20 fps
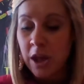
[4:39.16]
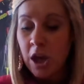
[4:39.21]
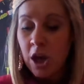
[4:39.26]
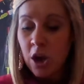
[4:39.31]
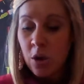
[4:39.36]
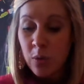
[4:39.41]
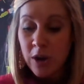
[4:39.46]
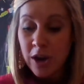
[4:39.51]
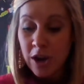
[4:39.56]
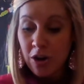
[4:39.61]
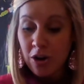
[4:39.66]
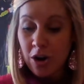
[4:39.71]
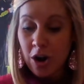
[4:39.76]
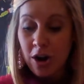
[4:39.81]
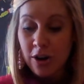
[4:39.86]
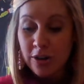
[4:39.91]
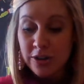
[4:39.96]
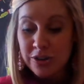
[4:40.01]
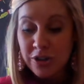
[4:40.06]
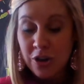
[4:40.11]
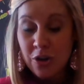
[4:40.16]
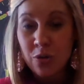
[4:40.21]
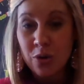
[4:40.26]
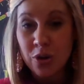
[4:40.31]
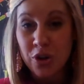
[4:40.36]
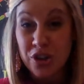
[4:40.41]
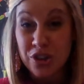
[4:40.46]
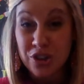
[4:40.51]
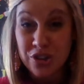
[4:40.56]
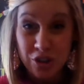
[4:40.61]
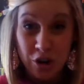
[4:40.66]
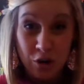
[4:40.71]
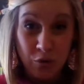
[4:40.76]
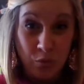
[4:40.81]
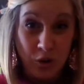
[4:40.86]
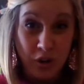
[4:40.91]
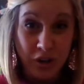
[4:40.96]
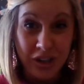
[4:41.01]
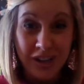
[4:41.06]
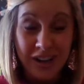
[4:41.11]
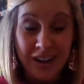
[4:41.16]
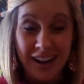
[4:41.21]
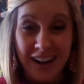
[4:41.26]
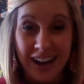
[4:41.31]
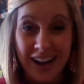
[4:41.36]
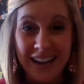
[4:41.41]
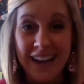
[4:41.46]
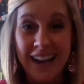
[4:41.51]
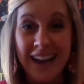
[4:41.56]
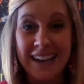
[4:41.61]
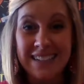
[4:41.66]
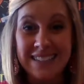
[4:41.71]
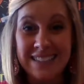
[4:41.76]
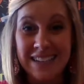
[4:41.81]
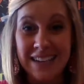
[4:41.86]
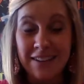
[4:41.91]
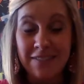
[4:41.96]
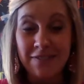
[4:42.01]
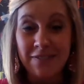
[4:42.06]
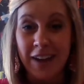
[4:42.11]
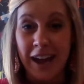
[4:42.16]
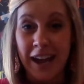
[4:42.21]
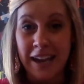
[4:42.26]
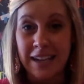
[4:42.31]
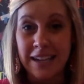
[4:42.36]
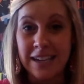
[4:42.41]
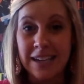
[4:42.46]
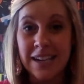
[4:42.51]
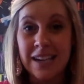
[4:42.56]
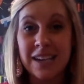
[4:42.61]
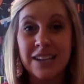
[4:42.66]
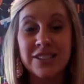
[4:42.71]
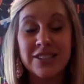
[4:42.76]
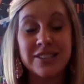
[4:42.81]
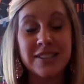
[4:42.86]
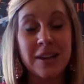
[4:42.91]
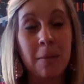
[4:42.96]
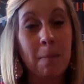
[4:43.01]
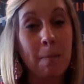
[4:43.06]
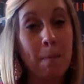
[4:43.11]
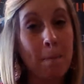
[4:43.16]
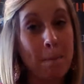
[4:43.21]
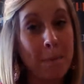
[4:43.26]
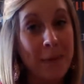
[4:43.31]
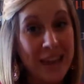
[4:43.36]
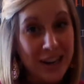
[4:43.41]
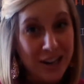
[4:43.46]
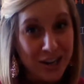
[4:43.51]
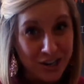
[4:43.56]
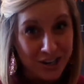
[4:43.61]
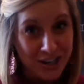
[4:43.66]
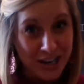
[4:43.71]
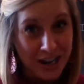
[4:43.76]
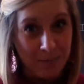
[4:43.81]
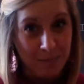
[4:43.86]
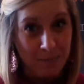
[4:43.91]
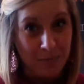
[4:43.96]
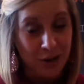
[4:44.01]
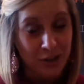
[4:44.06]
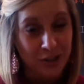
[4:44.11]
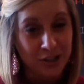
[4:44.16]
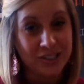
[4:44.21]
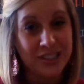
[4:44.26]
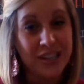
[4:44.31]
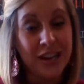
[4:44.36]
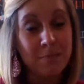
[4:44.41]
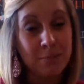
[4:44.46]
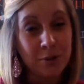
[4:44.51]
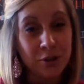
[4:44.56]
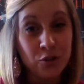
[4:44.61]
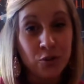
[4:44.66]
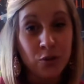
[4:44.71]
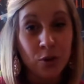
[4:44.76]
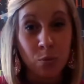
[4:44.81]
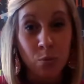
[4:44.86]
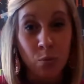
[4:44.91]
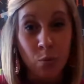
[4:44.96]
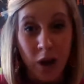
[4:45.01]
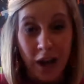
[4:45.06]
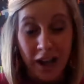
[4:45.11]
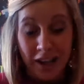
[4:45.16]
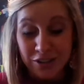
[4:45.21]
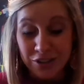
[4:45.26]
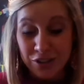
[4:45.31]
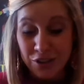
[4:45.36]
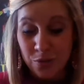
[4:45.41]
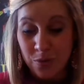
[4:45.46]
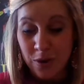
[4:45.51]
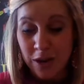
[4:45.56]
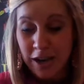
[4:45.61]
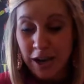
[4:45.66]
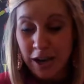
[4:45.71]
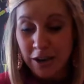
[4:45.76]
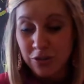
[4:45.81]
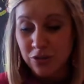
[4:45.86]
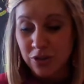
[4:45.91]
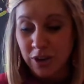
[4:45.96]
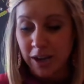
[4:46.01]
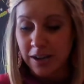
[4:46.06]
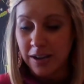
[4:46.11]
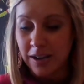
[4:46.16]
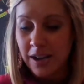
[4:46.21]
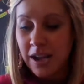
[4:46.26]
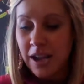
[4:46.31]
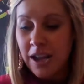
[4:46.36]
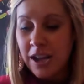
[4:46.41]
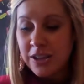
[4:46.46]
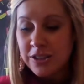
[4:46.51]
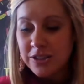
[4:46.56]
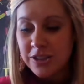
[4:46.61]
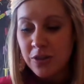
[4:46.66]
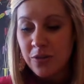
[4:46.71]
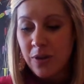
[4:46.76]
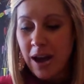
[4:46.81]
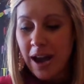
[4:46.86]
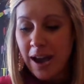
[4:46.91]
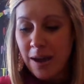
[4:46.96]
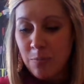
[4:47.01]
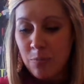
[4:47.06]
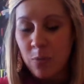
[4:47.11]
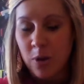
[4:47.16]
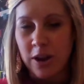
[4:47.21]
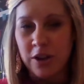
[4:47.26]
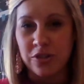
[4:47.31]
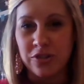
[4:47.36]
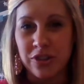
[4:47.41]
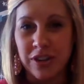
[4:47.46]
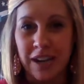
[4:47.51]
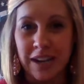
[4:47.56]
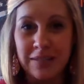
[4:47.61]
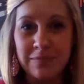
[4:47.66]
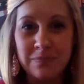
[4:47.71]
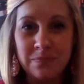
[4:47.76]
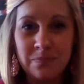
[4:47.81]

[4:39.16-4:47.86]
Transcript: We are also going to start working on identifying some bigger numbers from 1 to 100. So I'm wondering